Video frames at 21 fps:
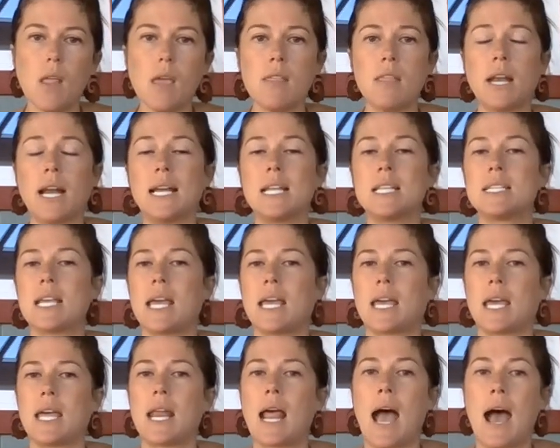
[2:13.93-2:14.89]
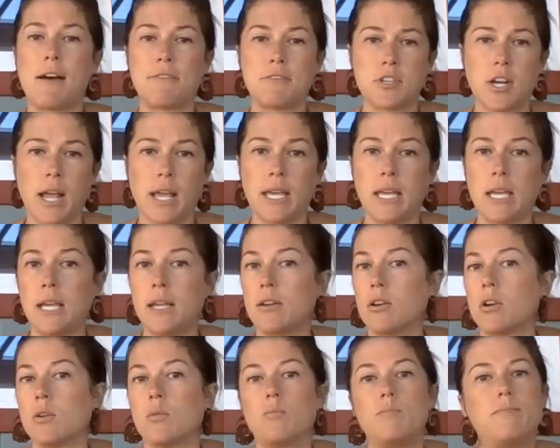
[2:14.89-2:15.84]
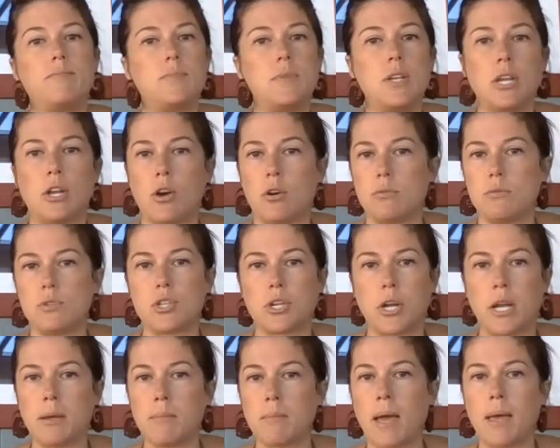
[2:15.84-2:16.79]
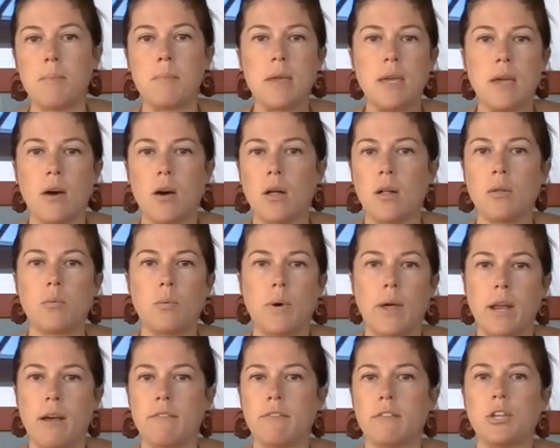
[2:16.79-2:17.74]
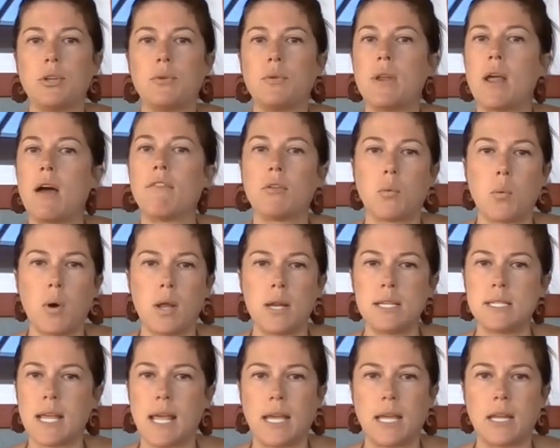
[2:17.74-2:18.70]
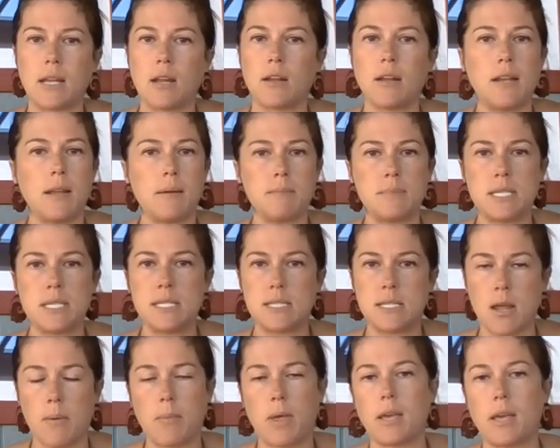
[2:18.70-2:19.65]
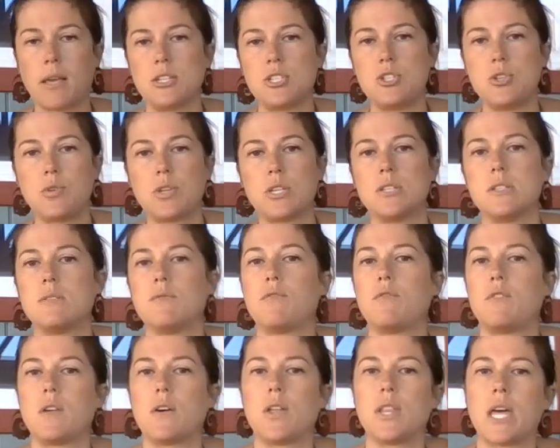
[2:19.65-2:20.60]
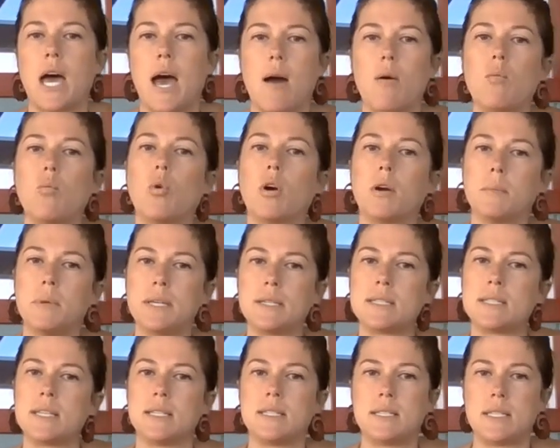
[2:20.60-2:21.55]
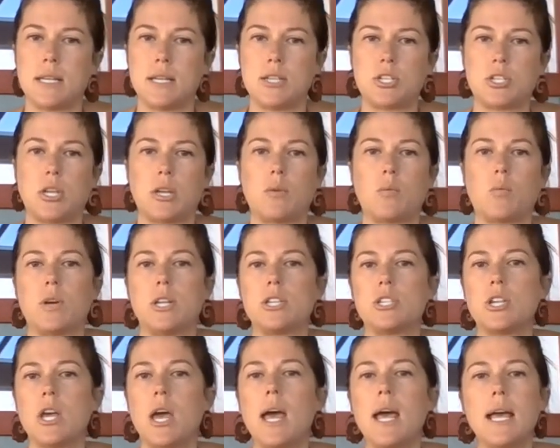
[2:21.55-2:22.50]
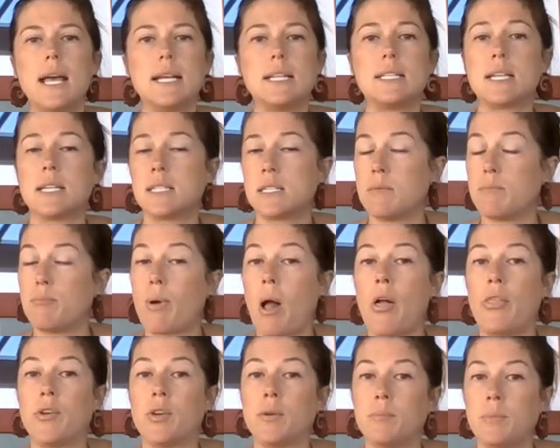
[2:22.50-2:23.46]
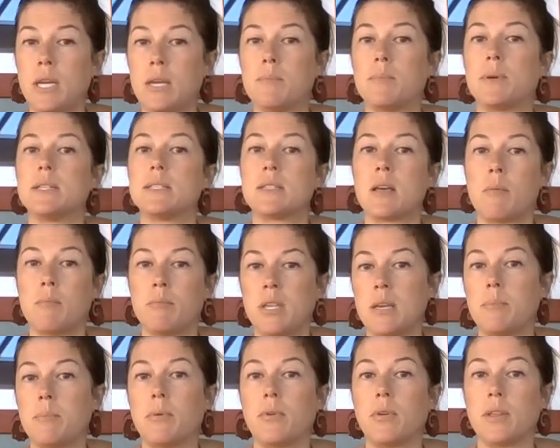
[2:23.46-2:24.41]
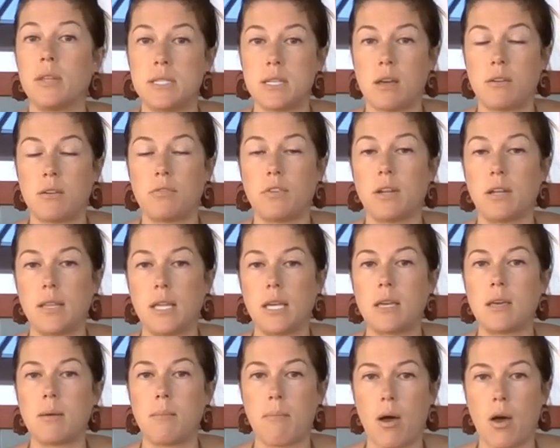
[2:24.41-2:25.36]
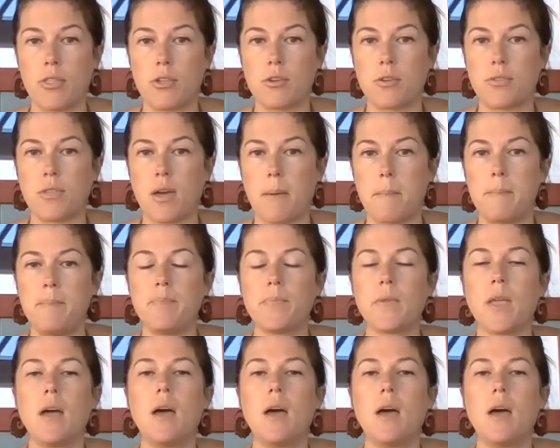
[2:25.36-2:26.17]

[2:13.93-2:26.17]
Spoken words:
that I take it after I eat or, during my meal, whatever. You never want to take it on an empty stomach because you can feel that warming sensation, which it doesn't bother me, but some people it definitely can bother them.